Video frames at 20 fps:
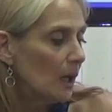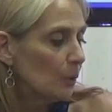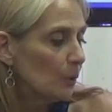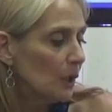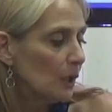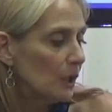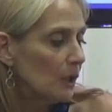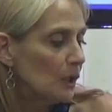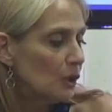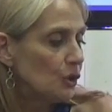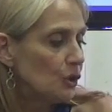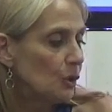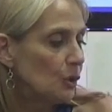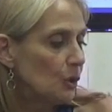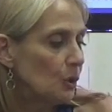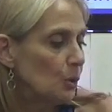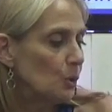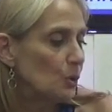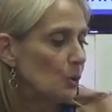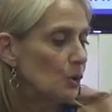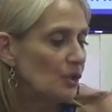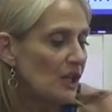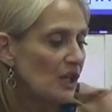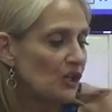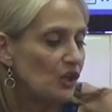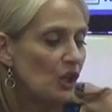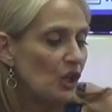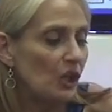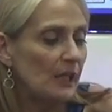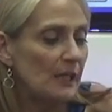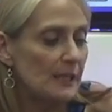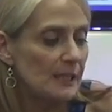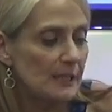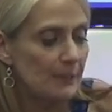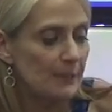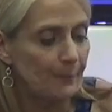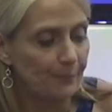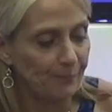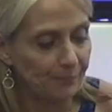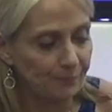We're going to do
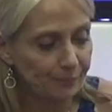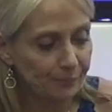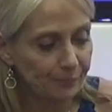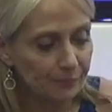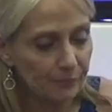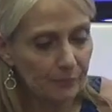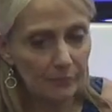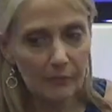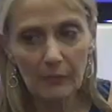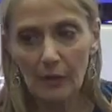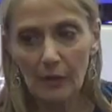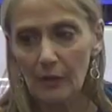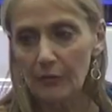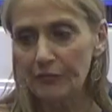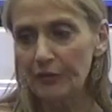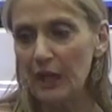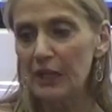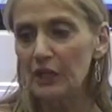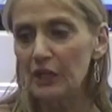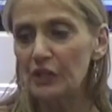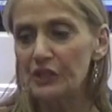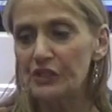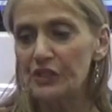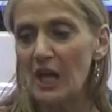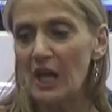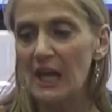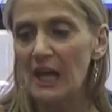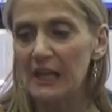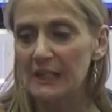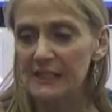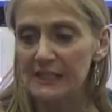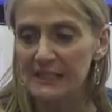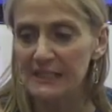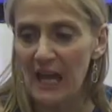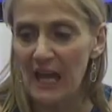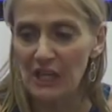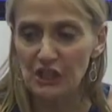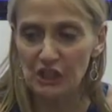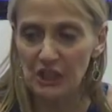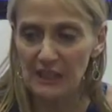Sagittarius. Fire sign,
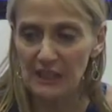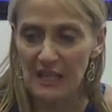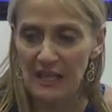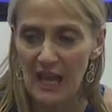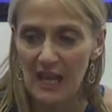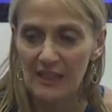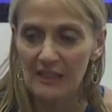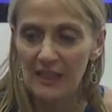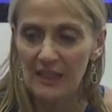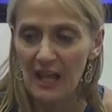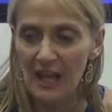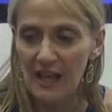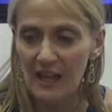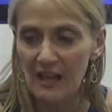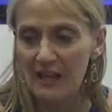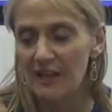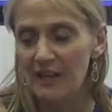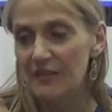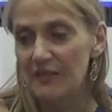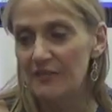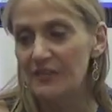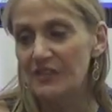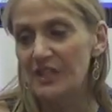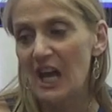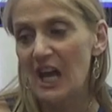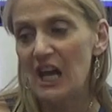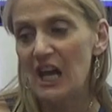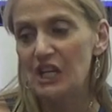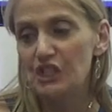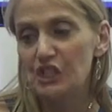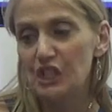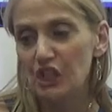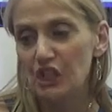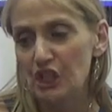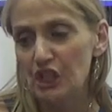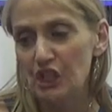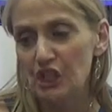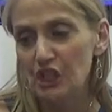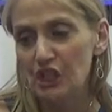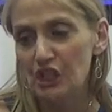Saggies. I love
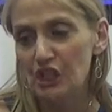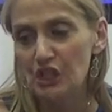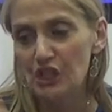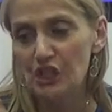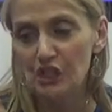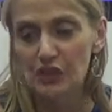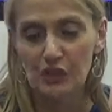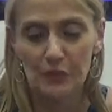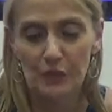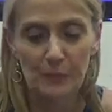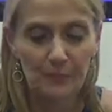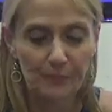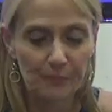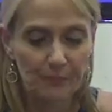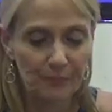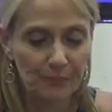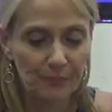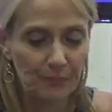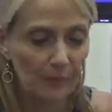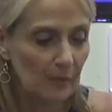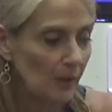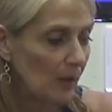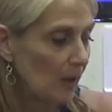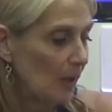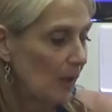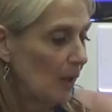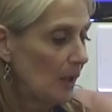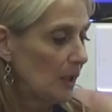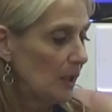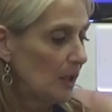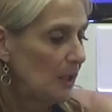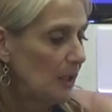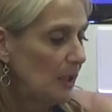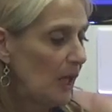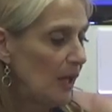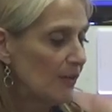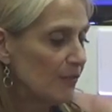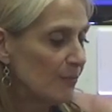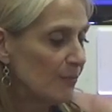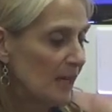Saggies.
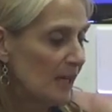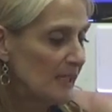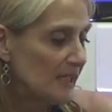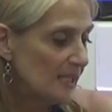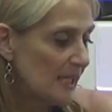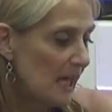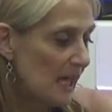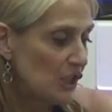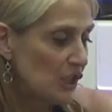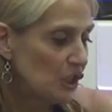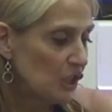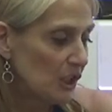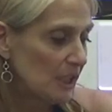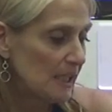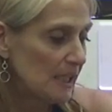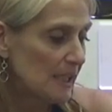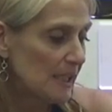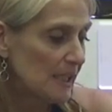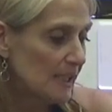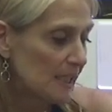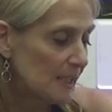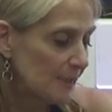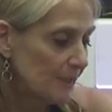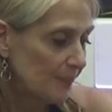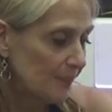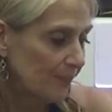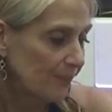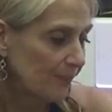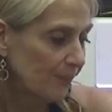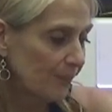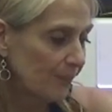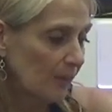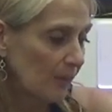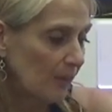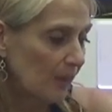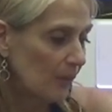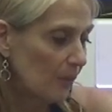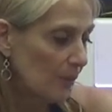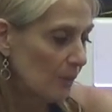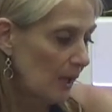Love my Saggies.
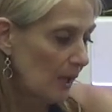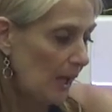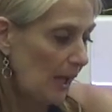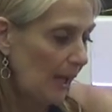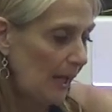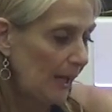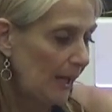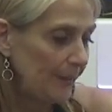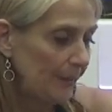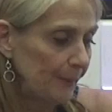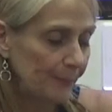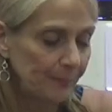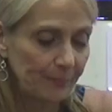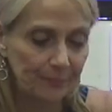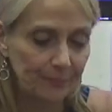Okay.